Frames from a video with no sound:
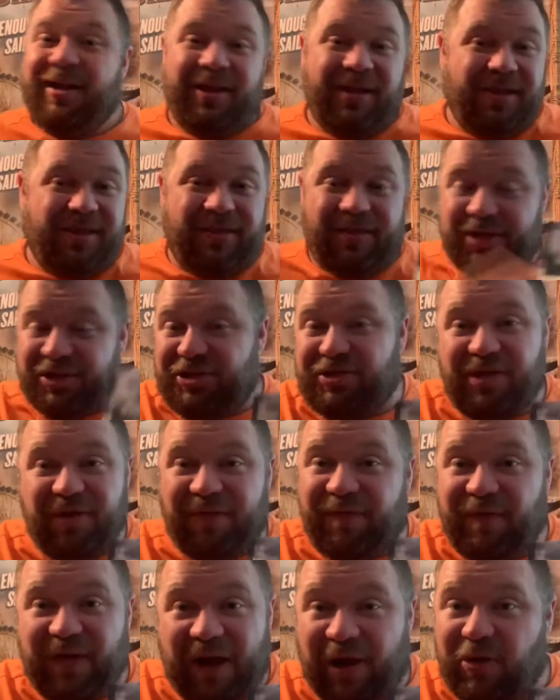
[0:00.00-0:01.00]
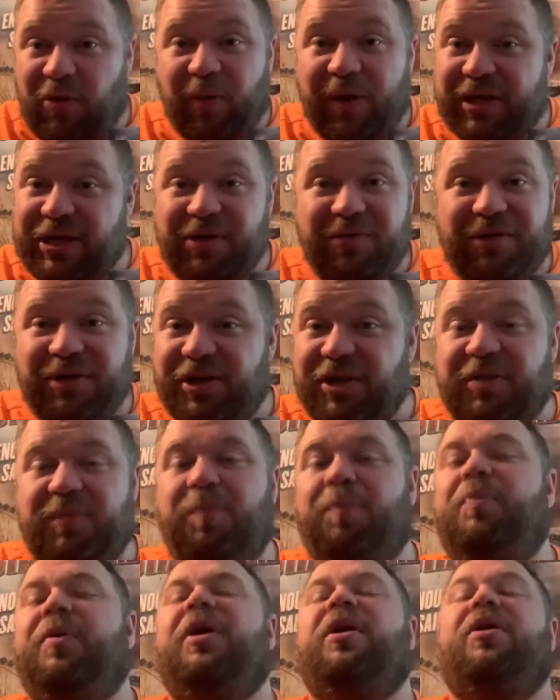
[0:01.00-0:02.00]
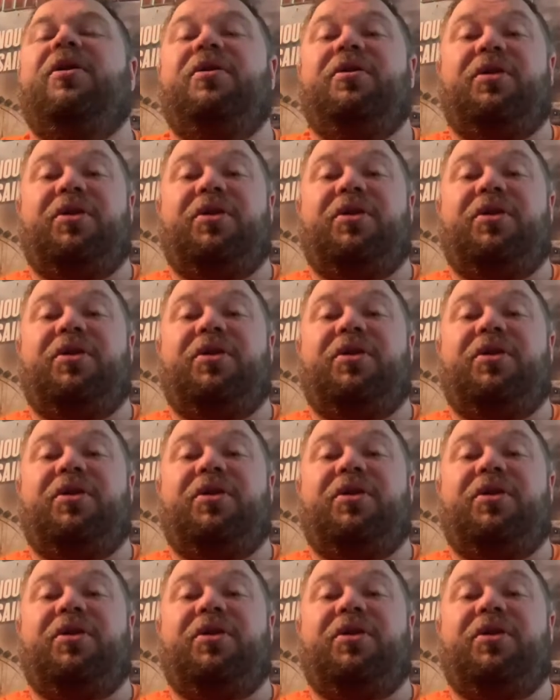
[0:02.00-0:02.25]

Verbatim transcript: the, the, how quick you can just burn